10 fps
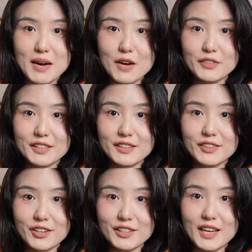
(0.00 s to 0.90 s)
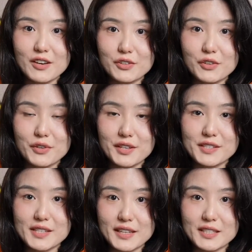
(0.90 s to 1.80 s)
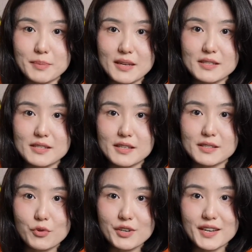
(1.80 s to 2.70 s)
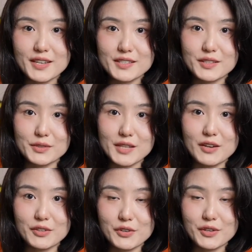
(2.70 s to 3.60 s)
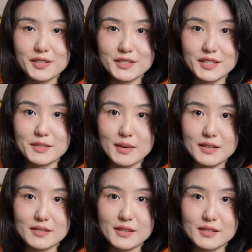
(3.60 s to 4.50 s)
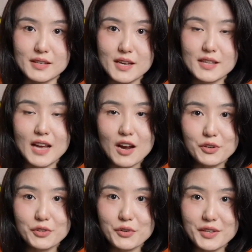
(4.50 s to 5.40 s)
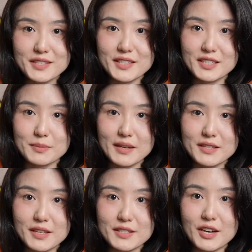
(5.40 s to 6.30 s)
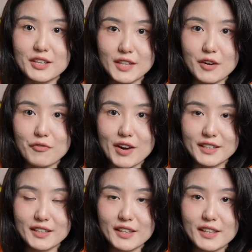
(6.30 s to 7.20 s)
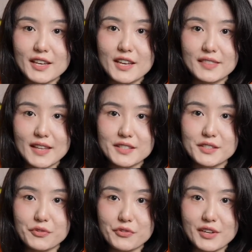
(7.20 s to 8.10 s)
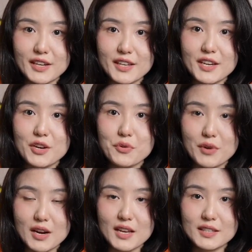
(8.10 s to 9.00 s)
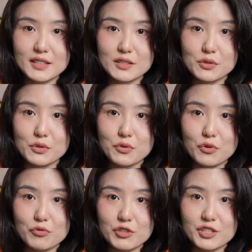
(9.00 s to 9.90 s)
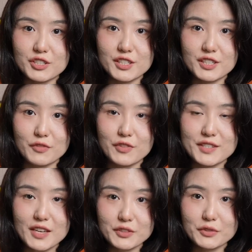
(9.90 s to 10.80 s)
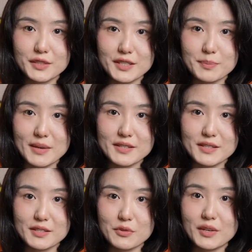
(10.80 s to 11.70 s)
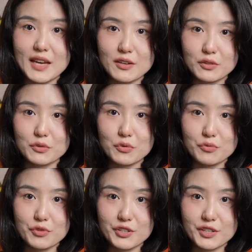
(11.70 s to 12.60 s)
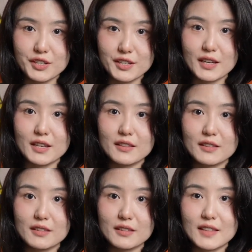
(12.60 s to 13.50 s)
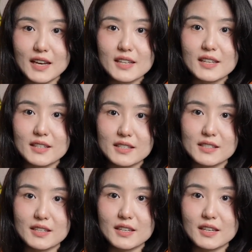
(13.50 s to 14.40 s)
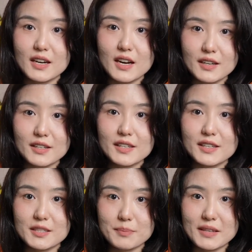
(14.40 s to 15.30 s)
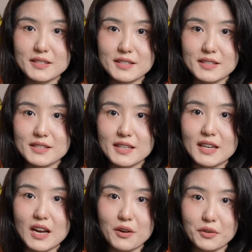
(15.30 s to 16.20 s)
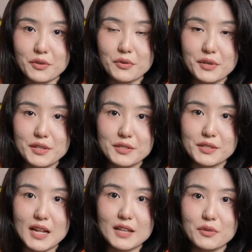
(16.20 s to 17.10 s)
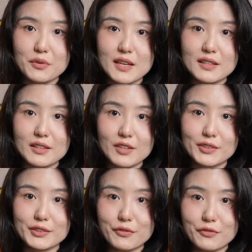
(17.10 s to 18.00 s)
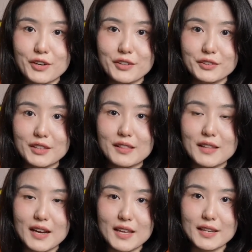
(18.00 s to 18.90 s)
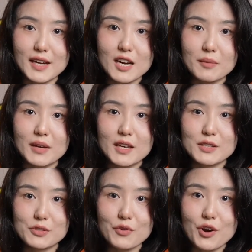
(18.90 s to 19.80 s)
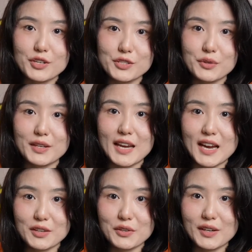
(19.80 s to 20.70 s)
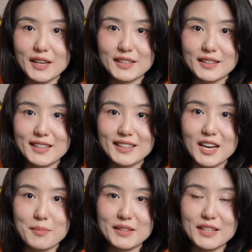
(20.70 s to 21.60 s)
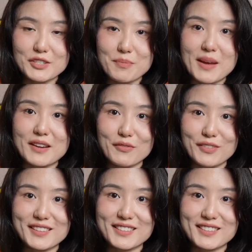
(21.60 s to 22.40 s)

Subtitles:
after deducting outgoings and expenses, where is those outgoings expenses? The outgoings expenses are directly, necessarily related to your work. Without those expenses, you cannot do your work. And that is the only expenses and outgoings that you can deduct from the net income so as to calculate the accommodation benefit.